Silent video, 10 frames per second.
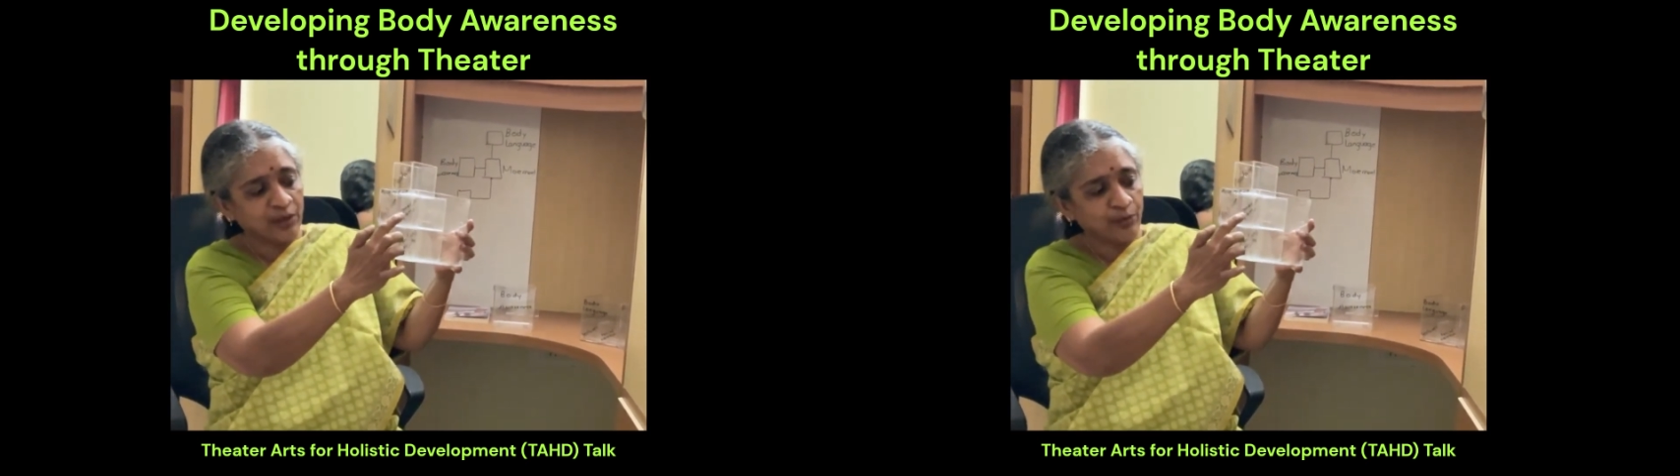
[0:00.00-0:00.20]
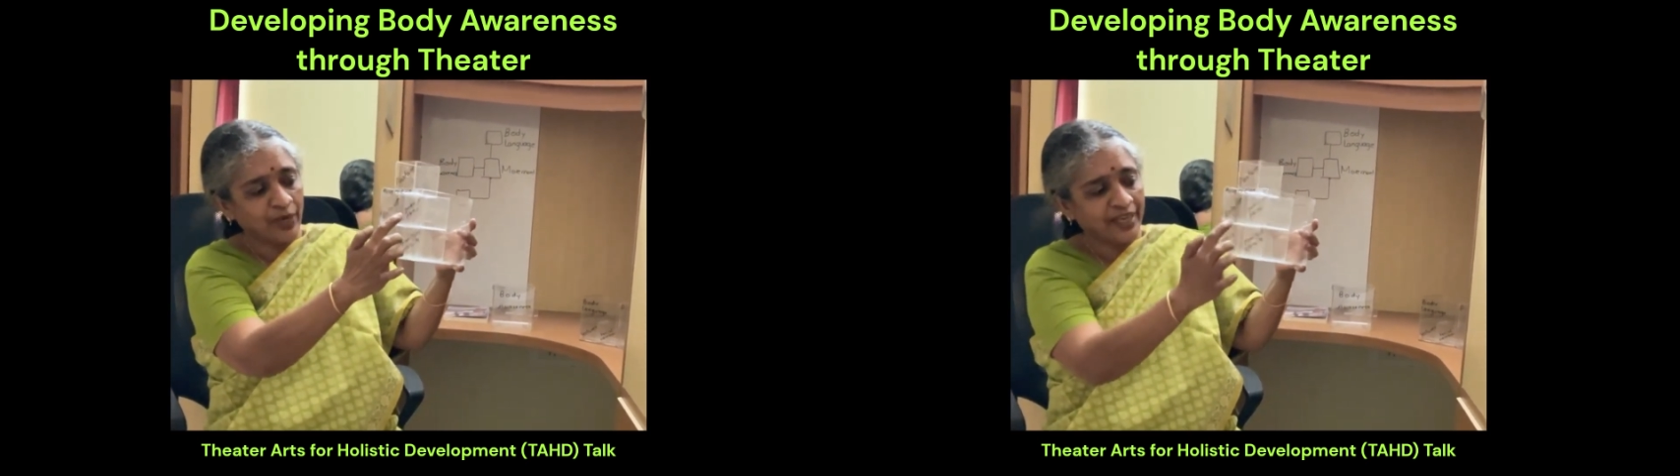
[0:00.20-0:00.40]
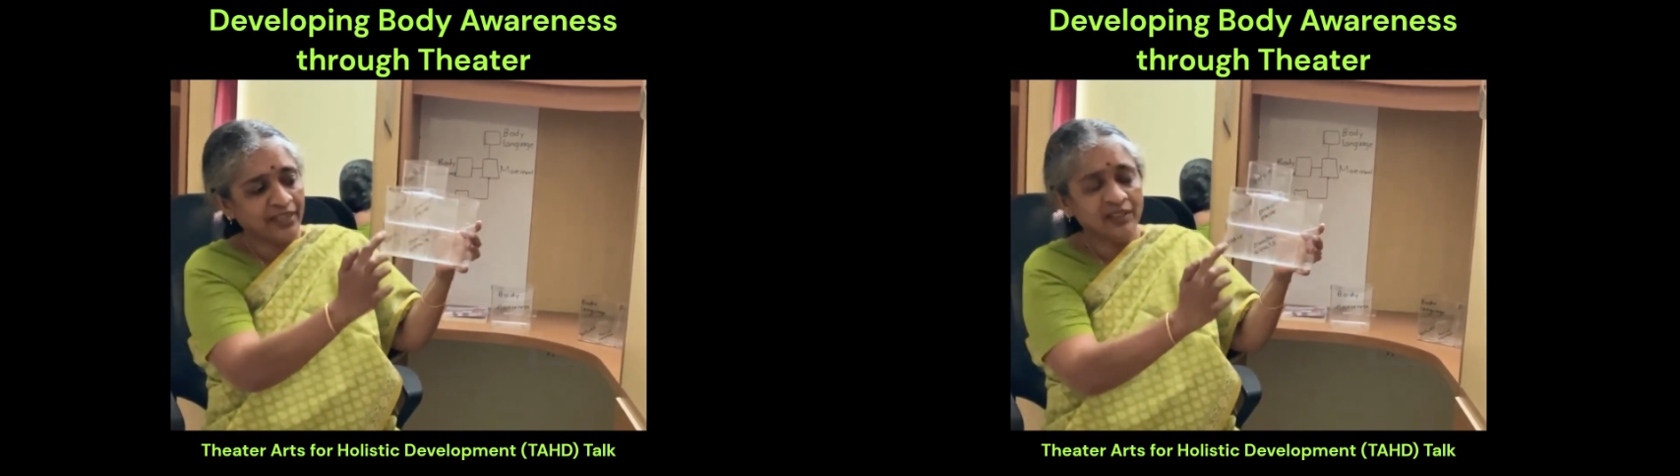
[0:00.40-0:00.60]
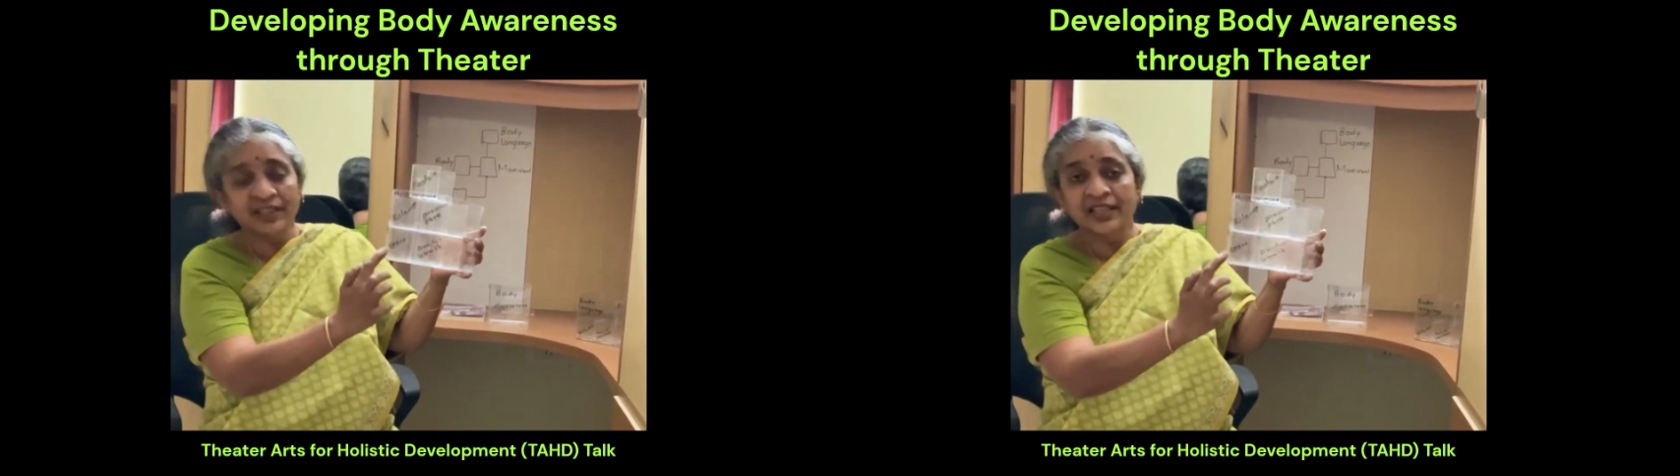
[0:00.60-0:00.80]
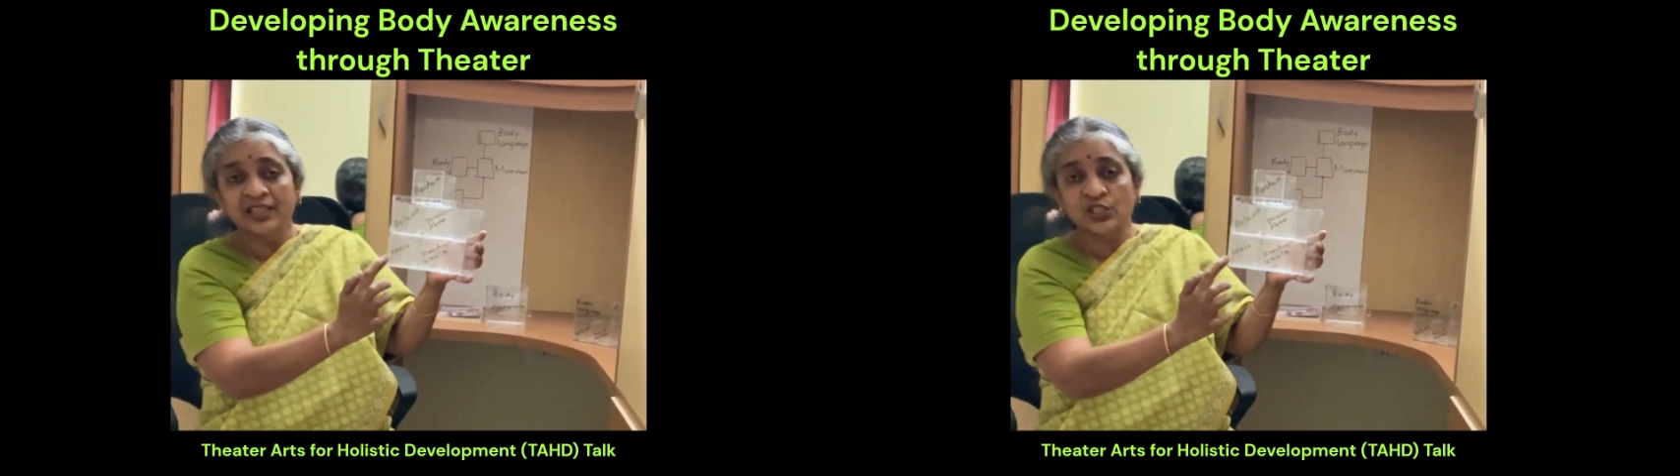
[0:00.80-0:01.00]
plane,
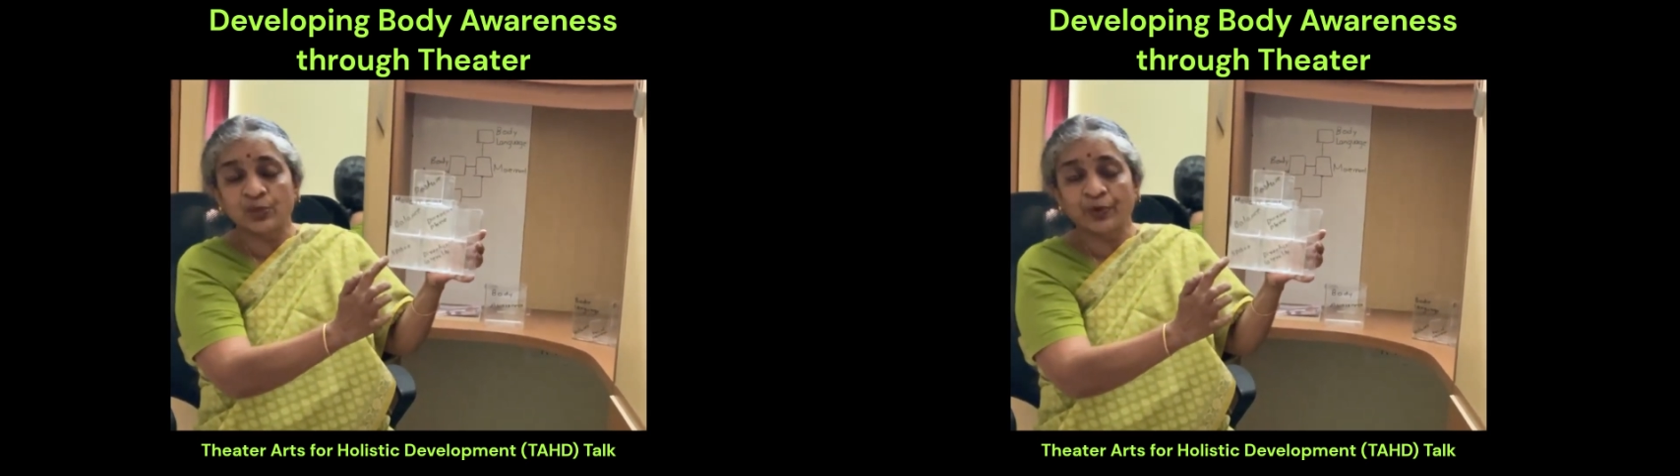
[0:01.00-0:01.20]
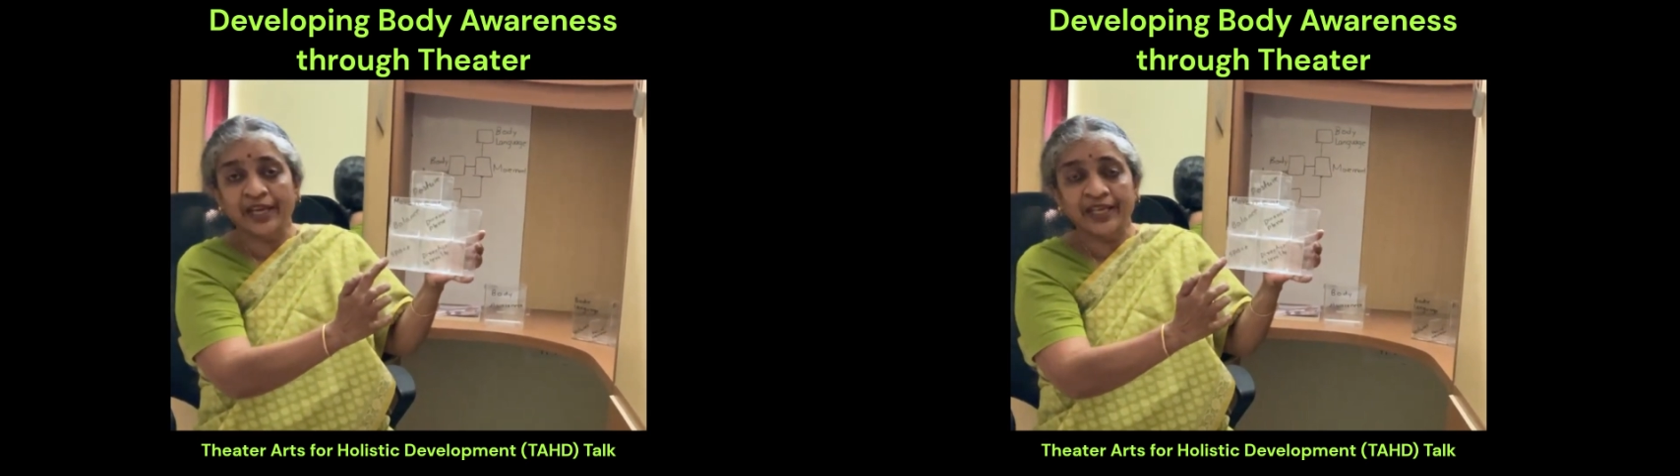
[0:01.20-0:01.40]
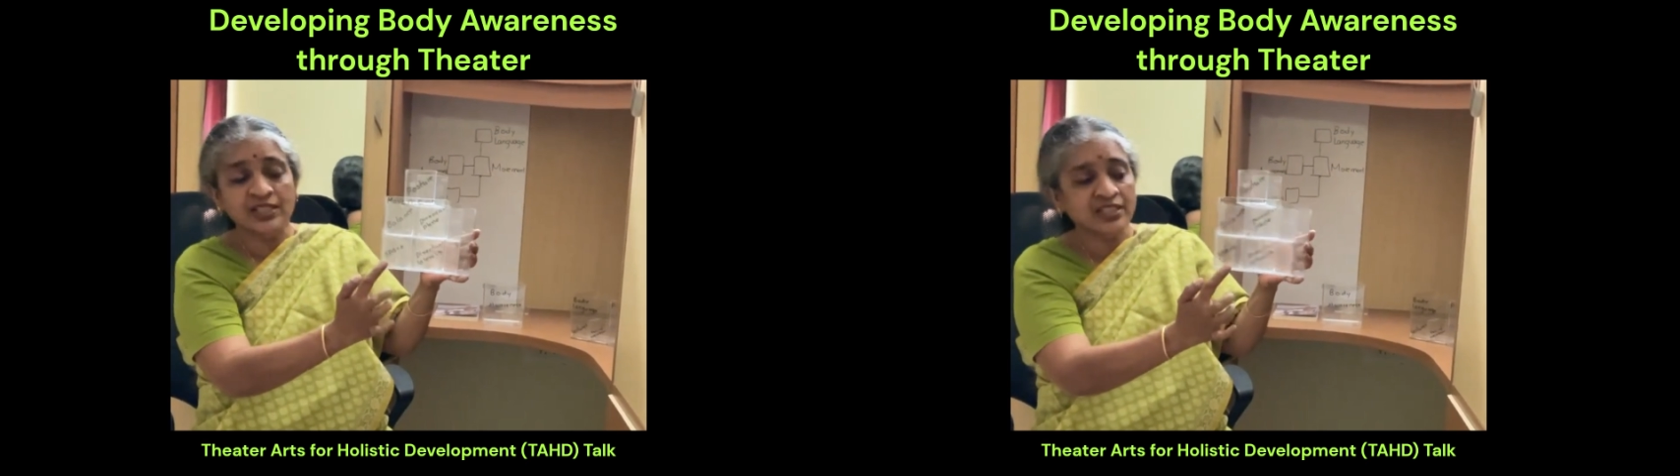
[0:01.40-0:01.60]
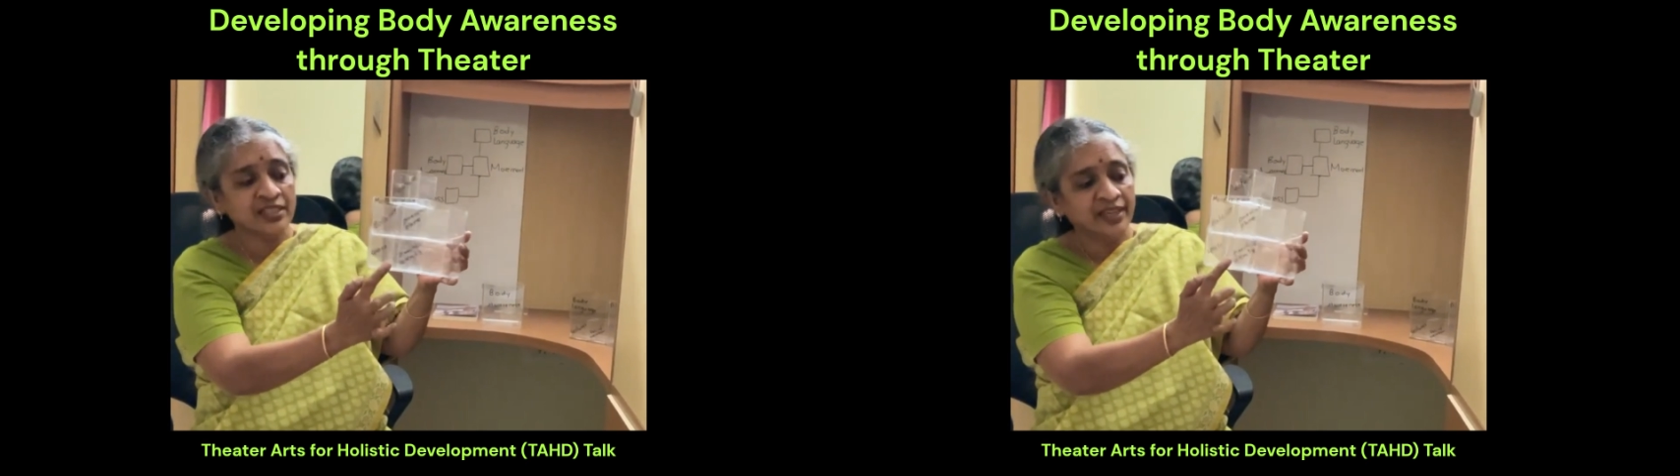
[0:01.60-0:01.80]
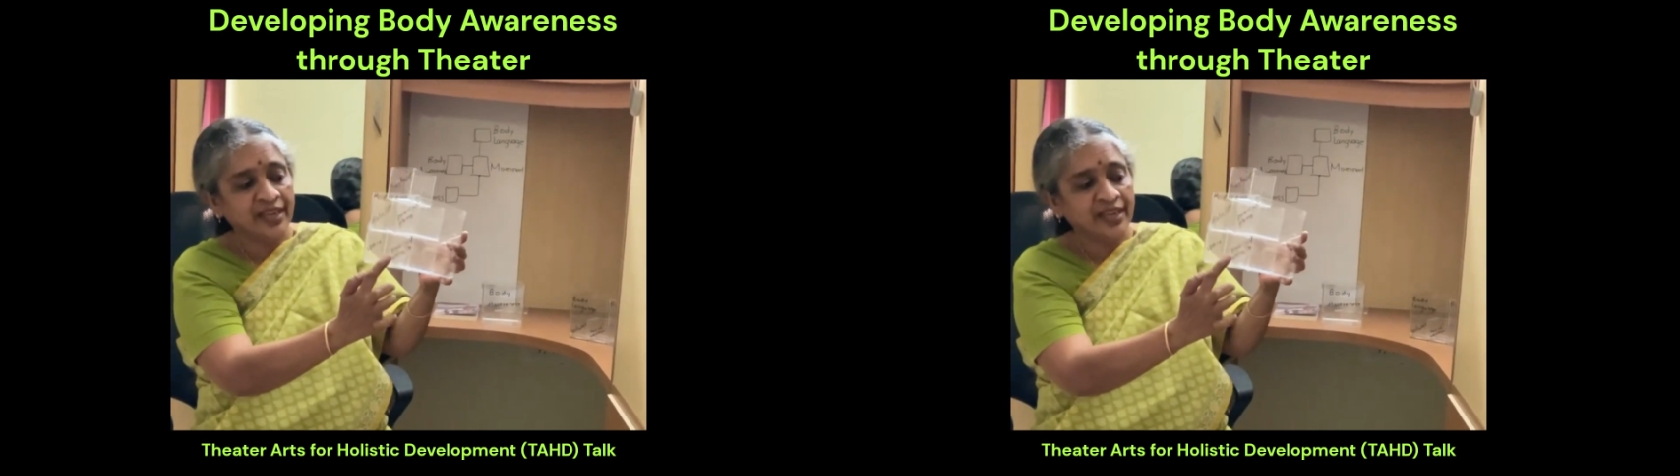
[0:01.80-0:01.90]
space,